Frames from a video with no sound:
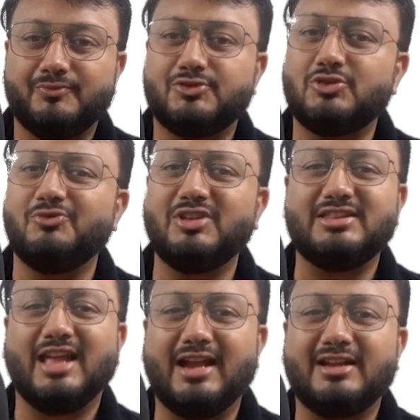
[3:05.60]
So with
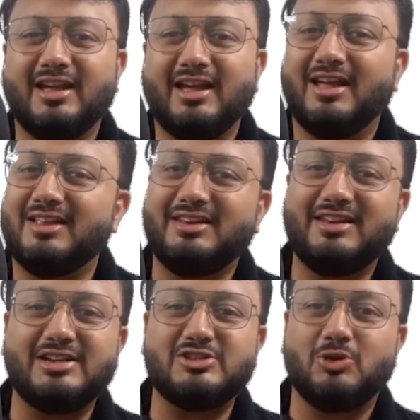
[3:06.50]
that,
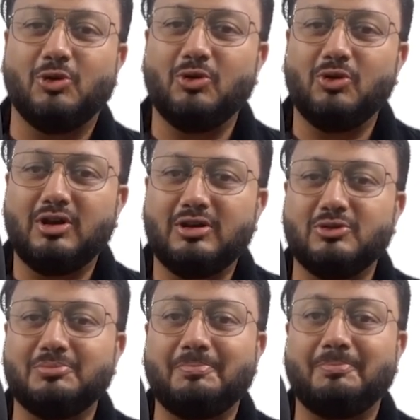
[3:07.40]
let's go
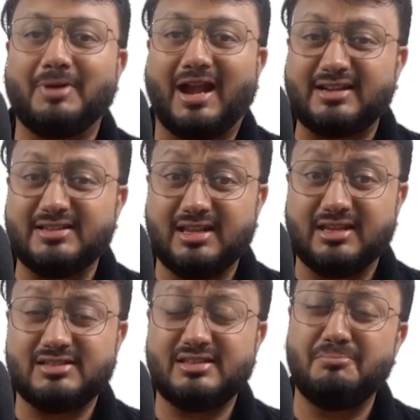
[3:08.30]
to
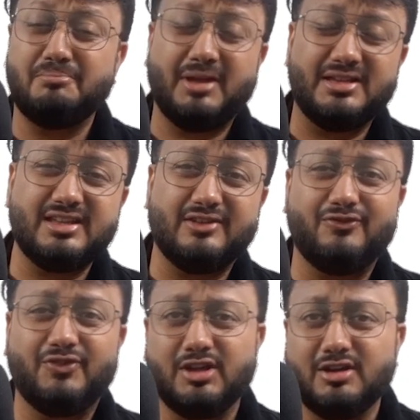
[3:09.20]
practicing some basic
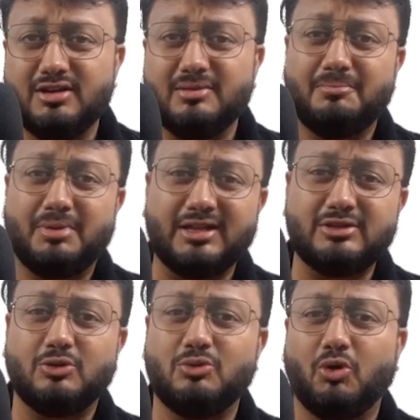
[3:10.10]
finger breath
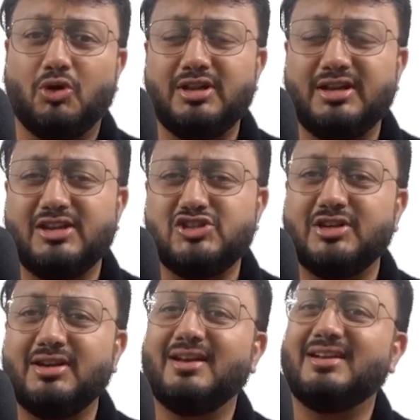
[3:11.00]

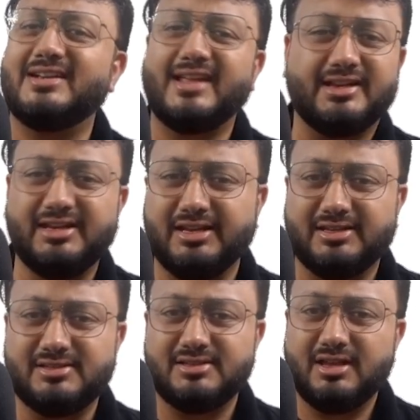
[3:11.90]
coordination
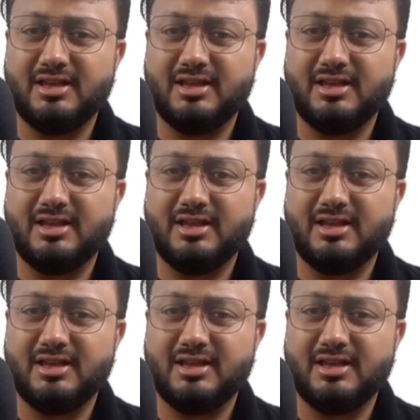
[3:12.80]
techniques